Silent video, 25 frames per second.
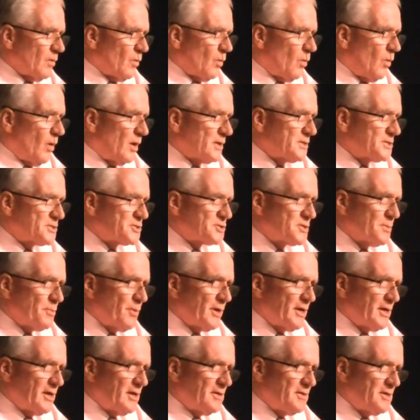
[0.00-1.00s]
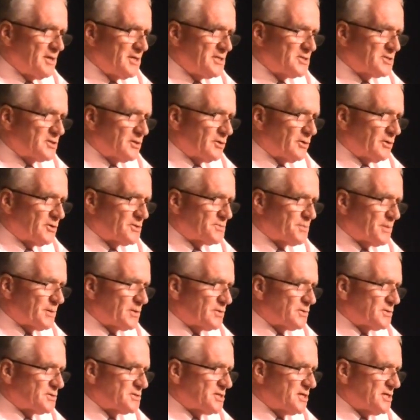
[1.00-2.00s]
wants to bring in these laws
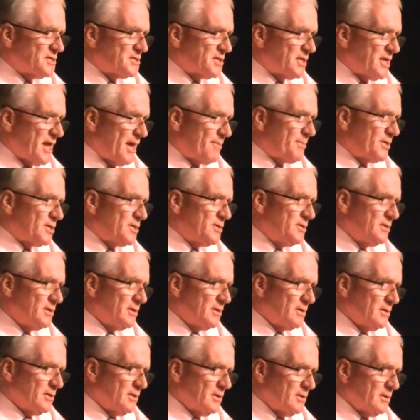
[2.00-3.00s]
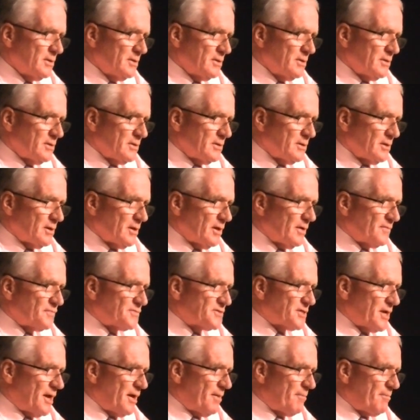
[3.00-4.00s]
because he's enamoured
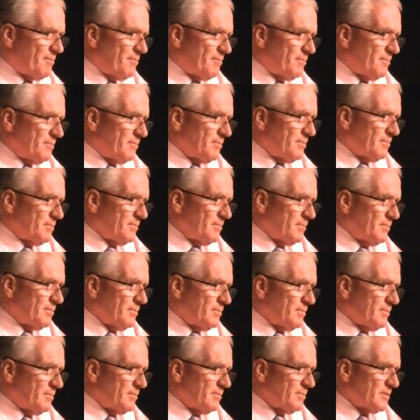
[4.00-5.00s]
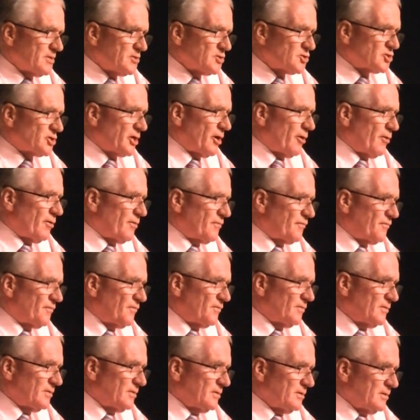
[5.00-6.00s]
of some
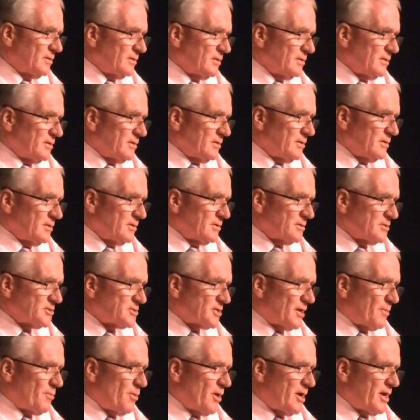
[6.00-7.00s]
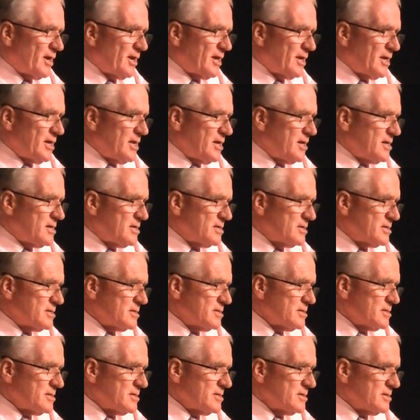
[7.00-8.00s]
sheriff somewhere in
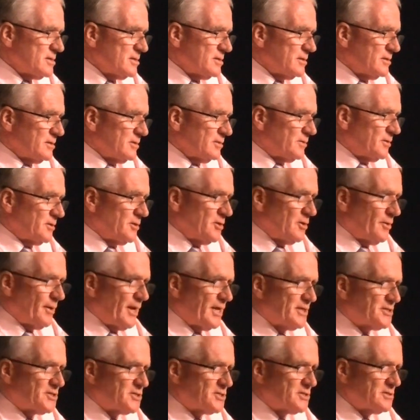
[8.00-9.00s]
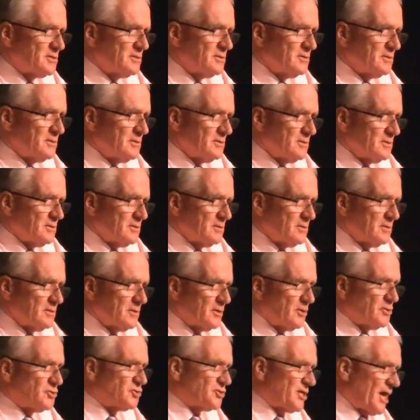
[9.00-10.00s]
the US
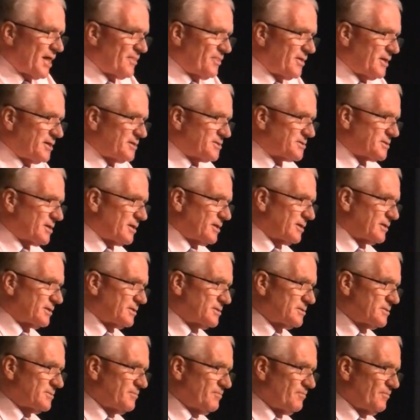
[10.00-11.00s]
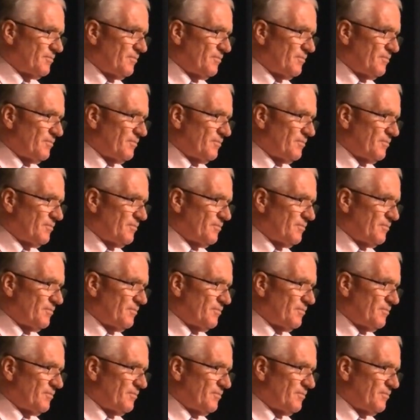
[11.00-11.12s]
who's done these things.